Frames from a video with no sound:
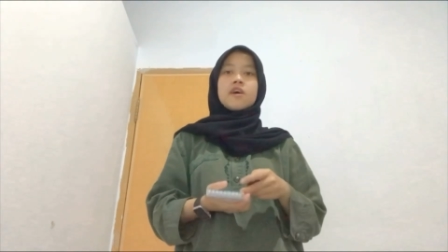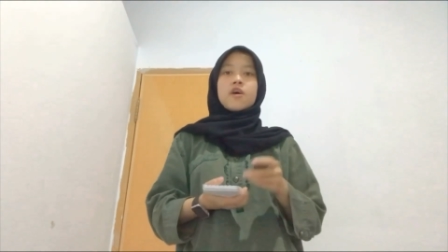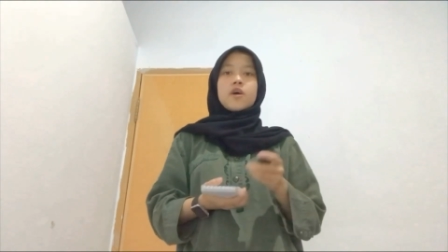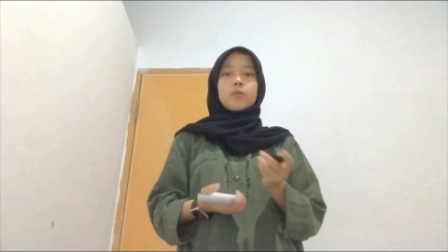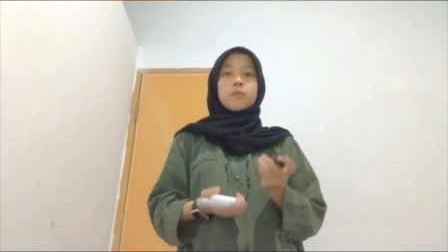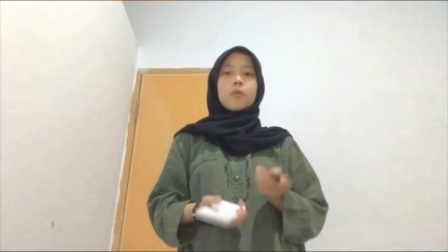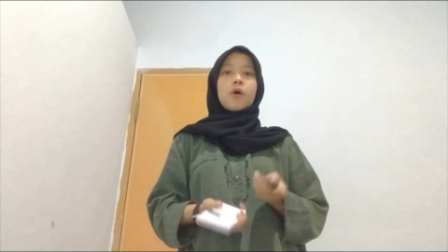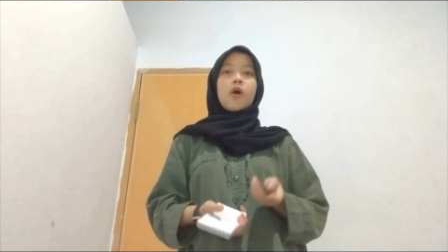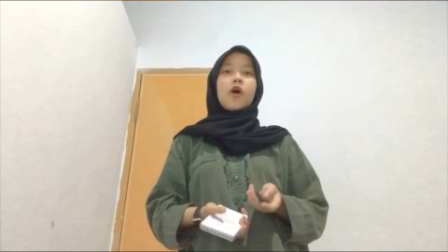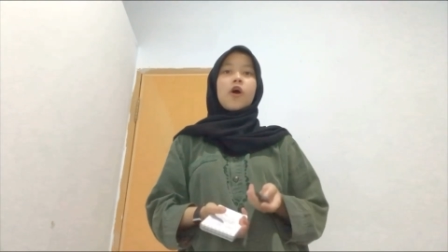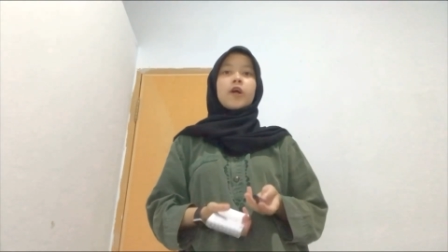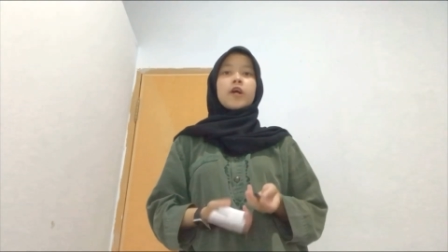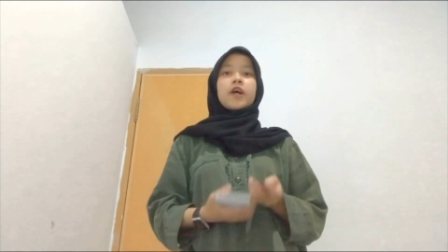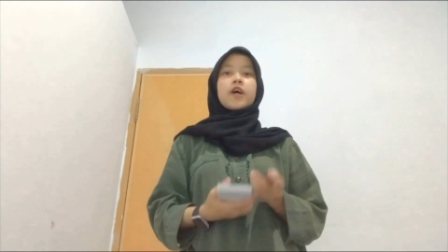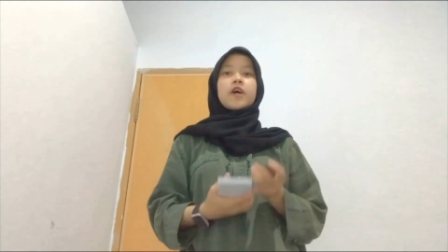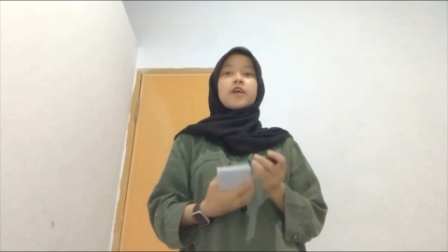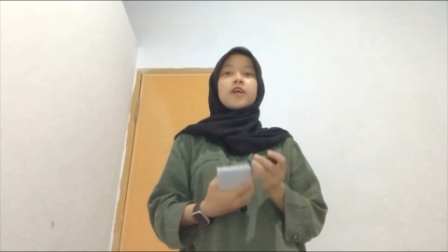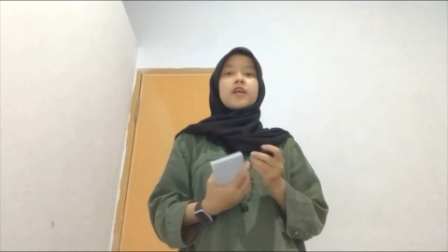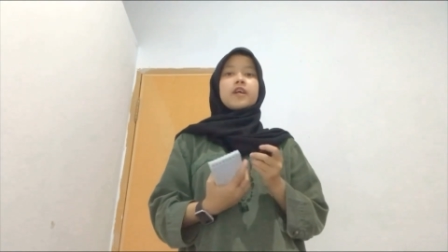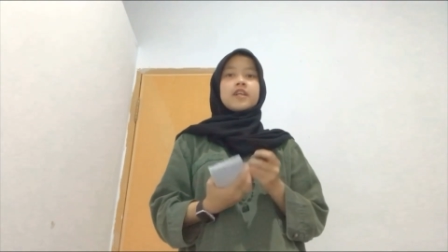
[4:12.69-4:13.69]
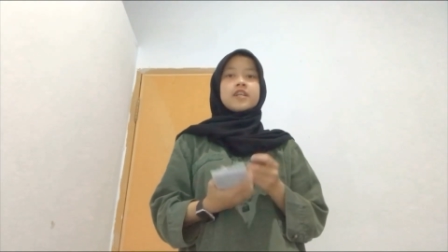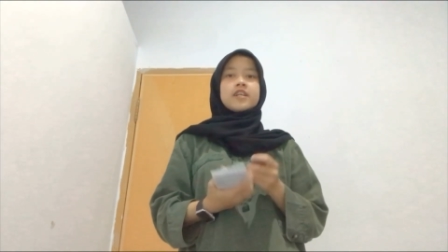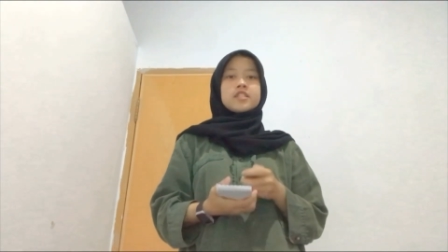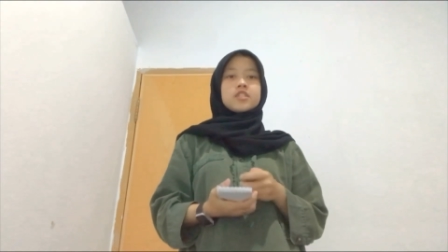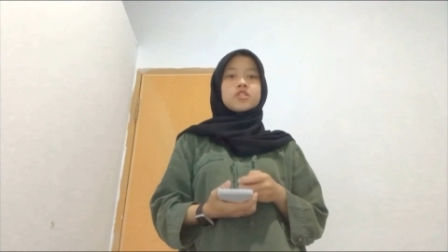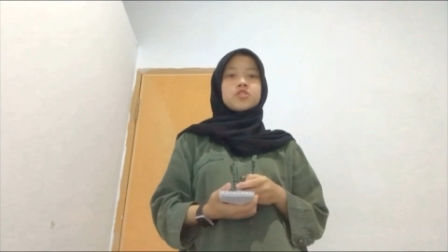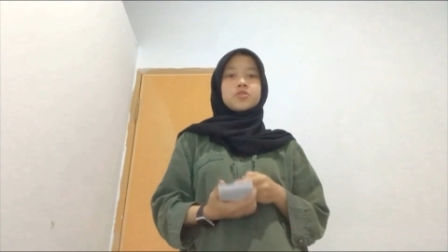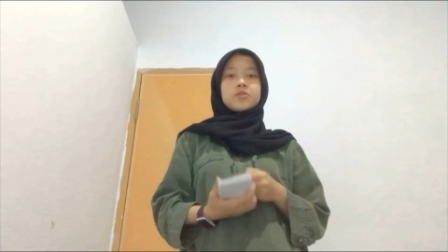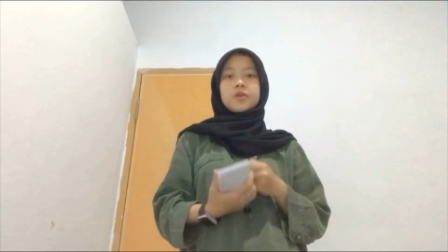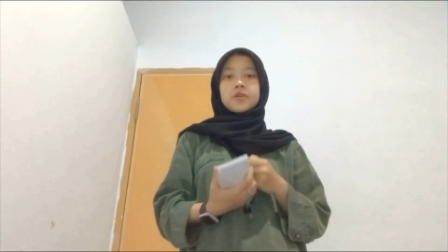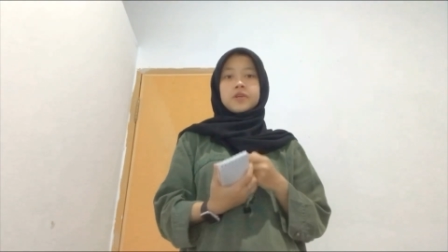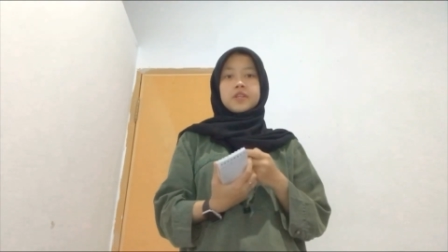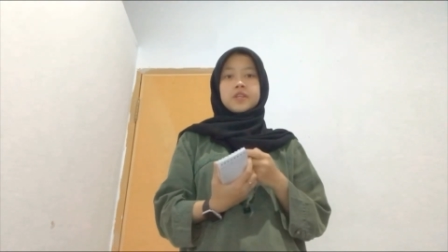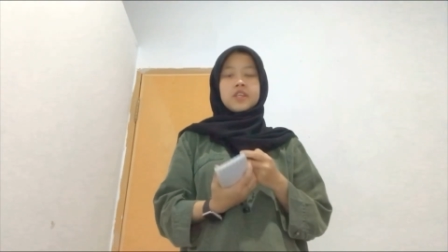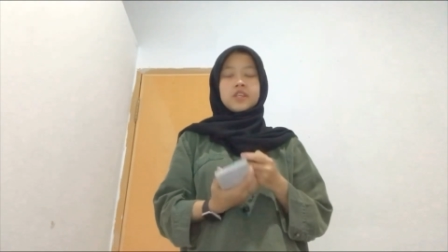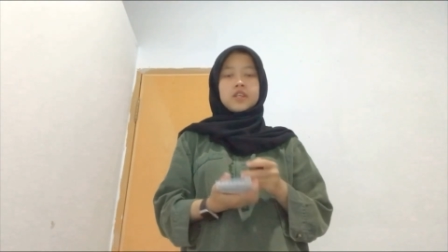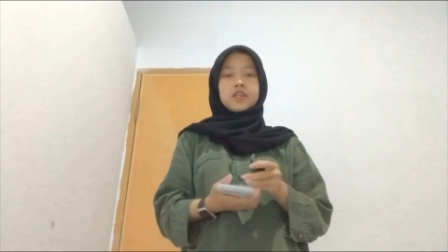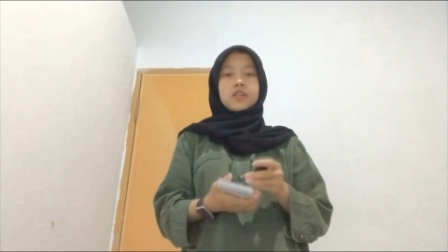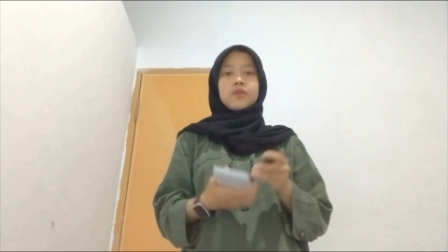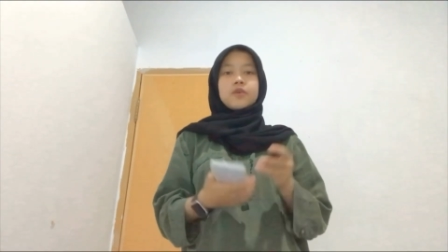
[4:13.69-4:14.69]
More or less
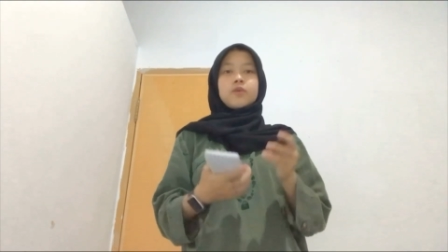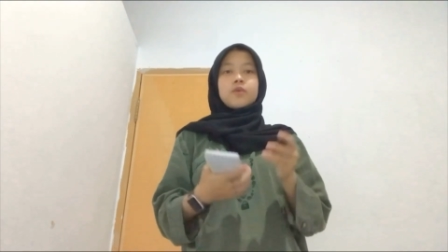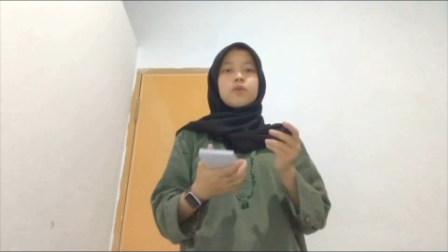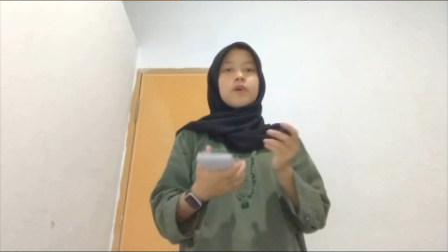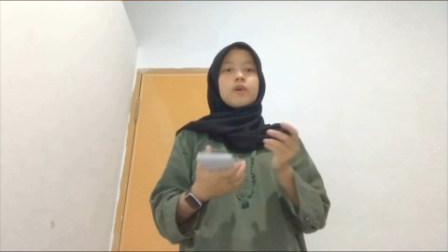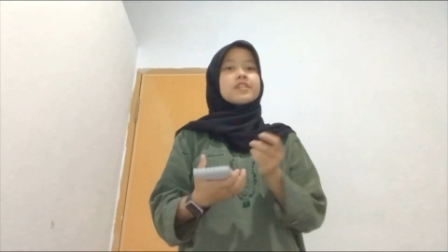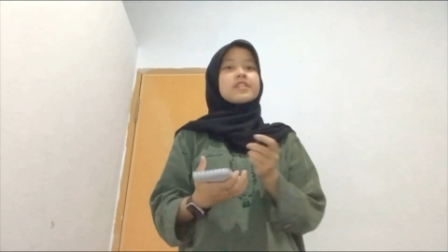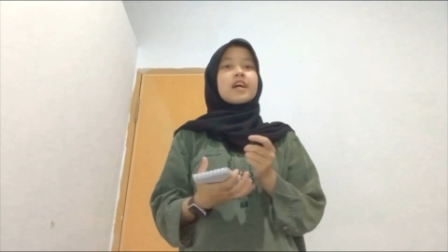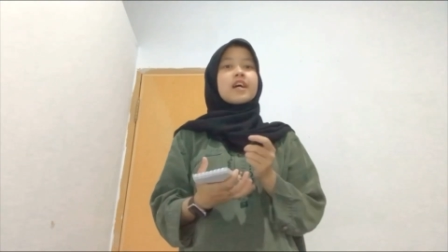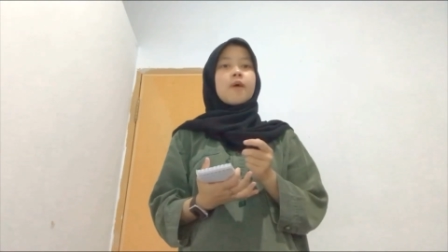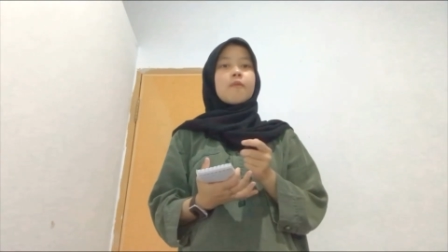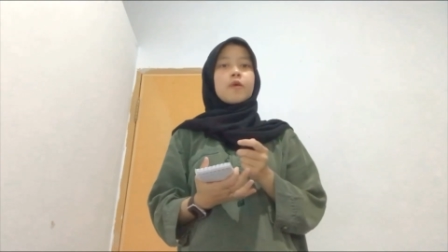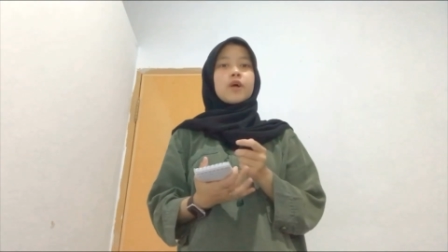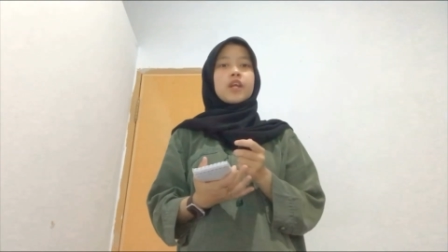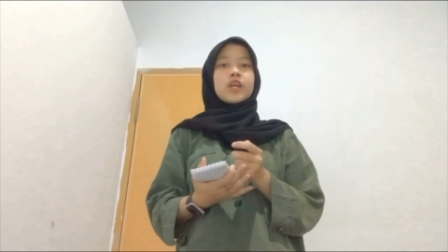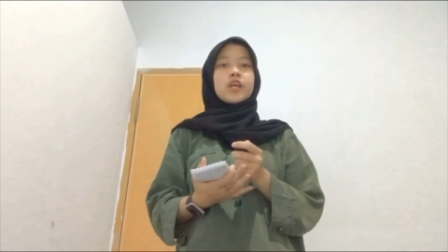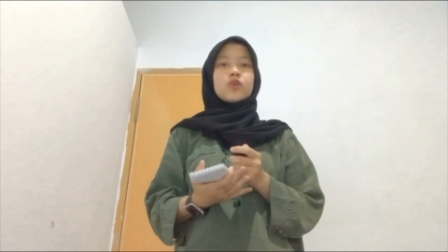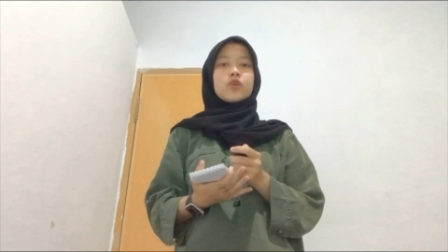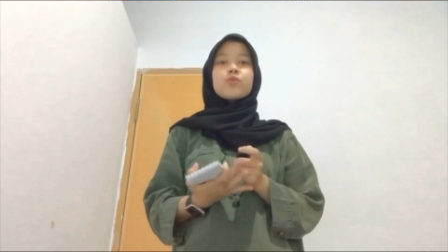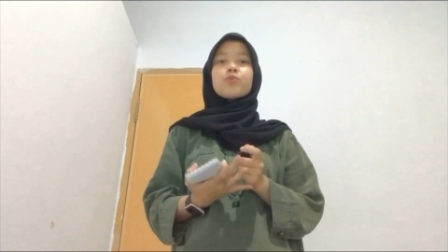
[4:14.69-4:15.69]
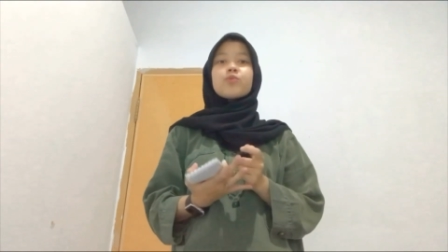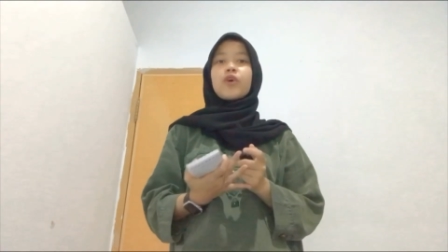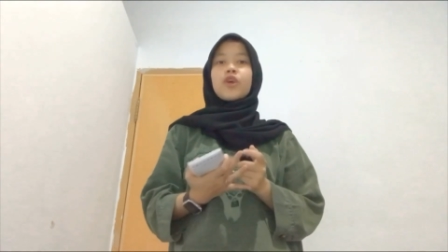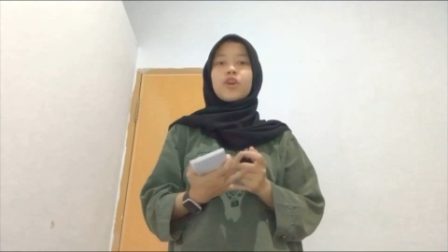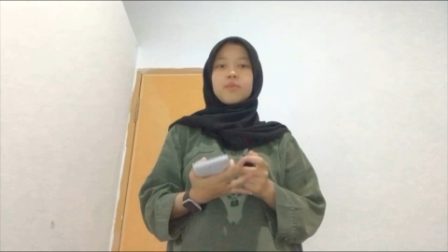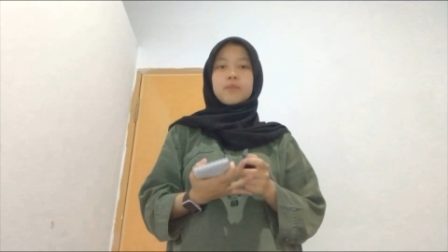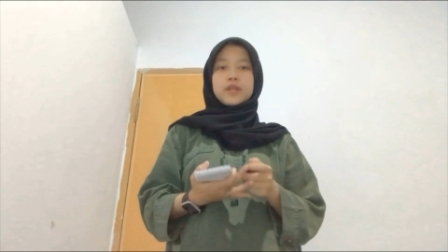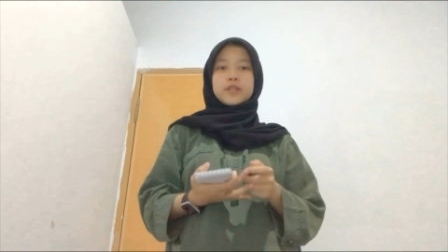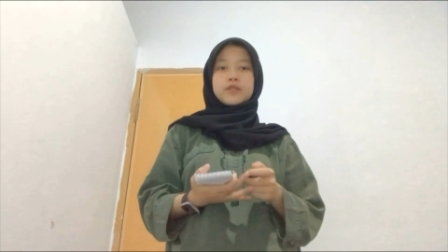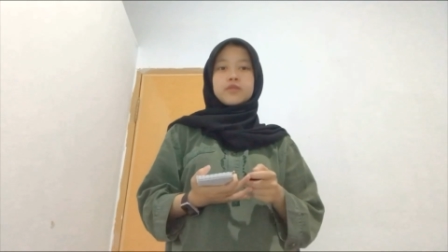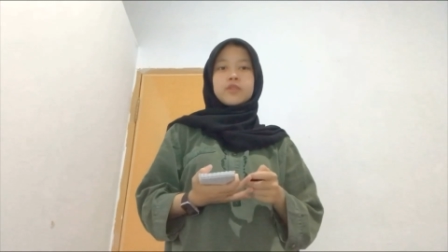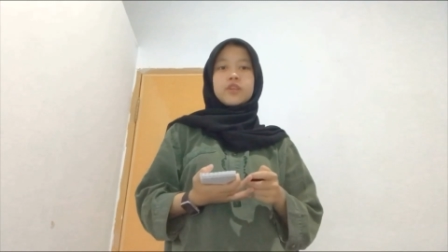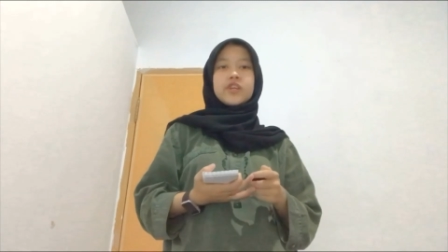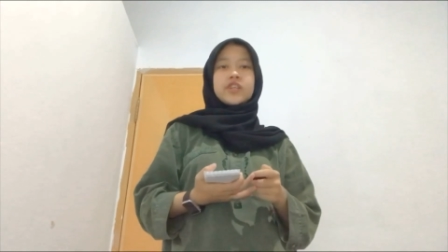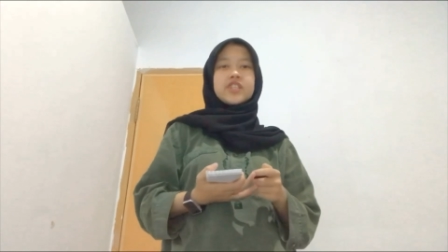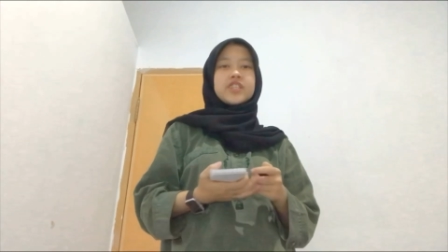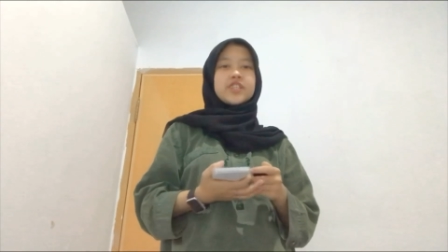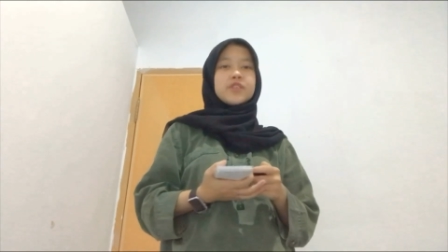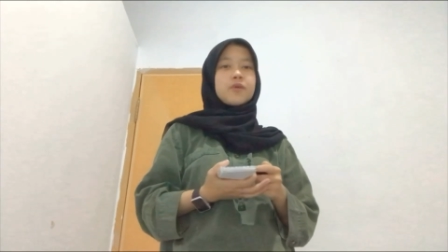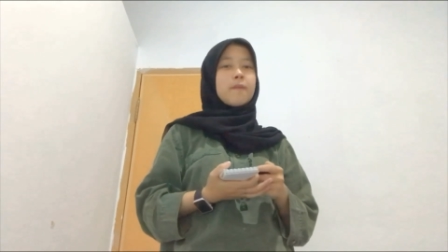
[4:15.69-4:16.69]
story. Wassalamualaikum
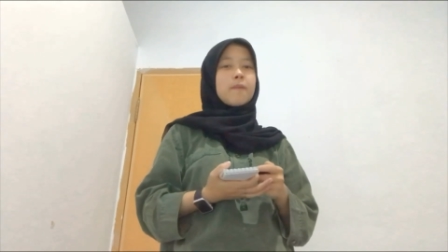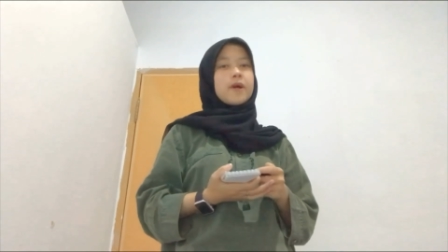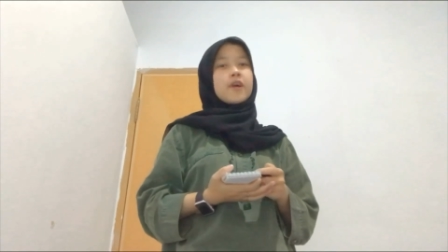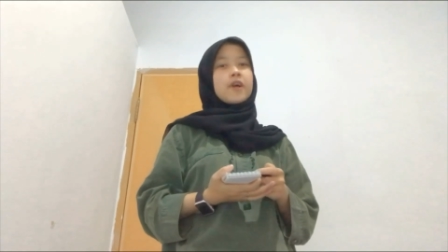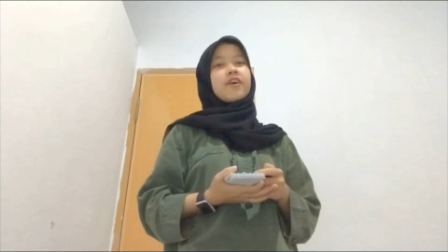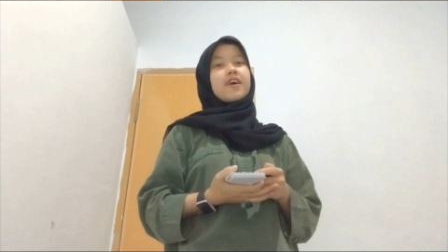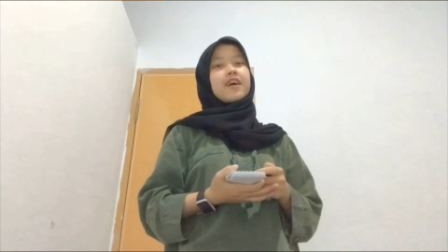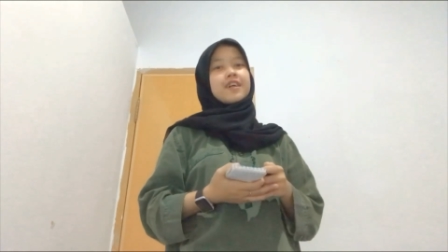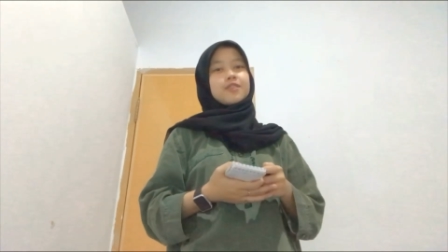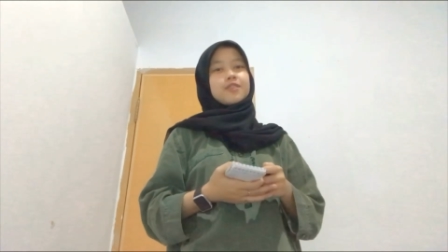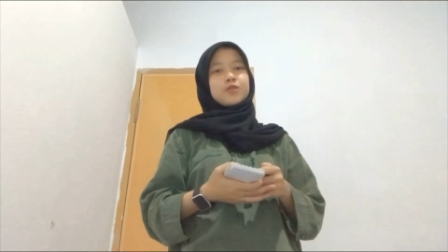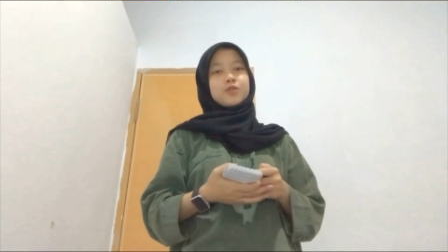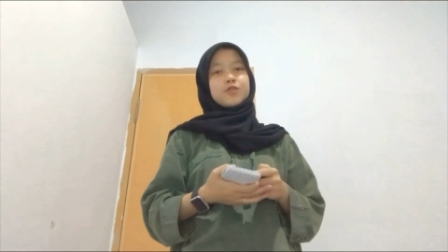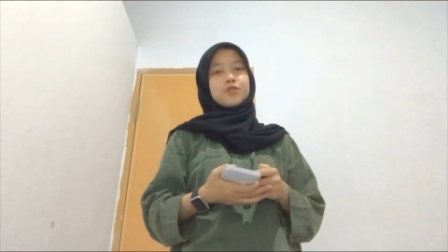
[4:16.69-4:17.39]
warahmatullahi wabarakatuh.